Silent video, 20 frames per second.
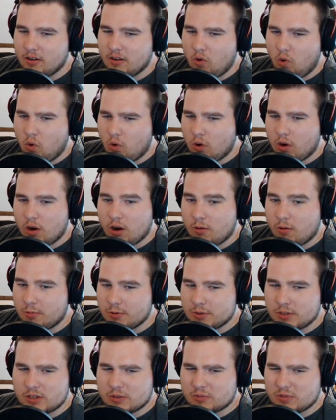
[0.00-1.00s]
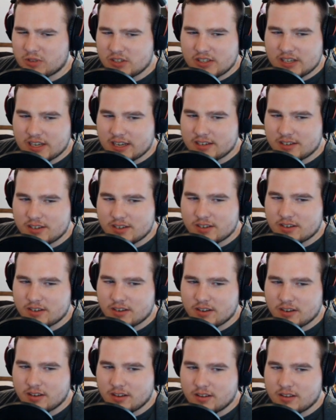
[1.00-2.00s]
or when someone
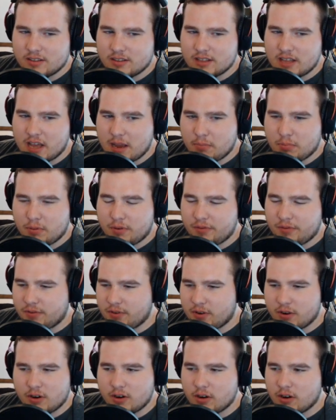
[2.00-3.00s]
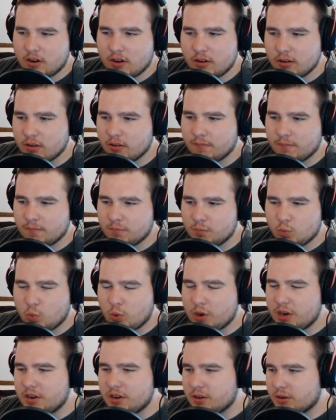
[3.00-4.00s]
says they prefer
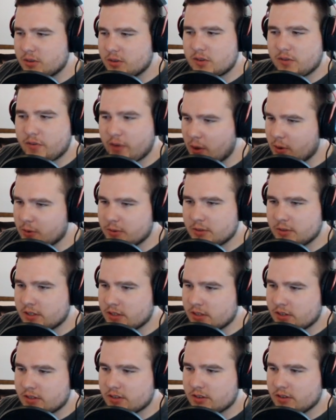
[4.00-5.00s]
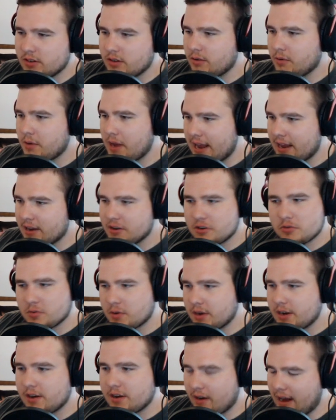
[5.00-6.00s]
Windows phones to
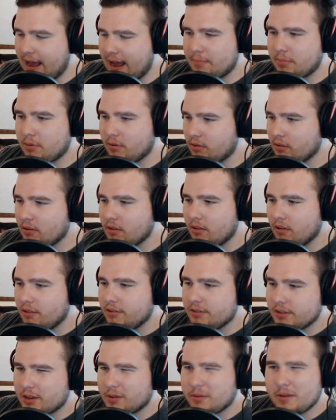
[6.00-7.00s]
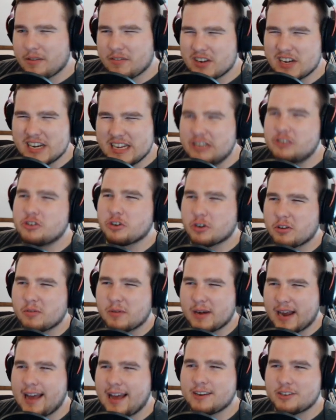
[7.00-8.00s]
Android or Apple. You know, we have a knee-jerk
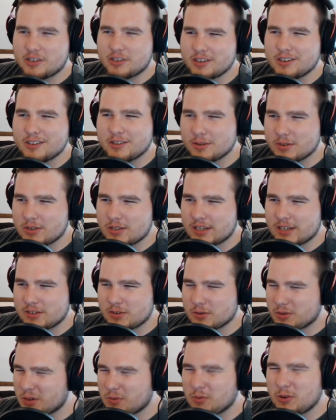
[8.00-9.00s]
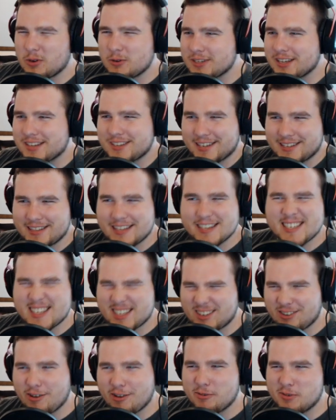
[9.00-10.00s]
reaction to those things. Or someone who says, like, they
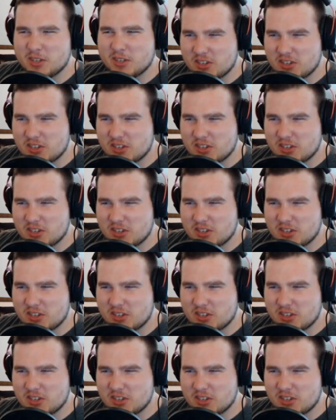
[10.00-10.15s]
still own a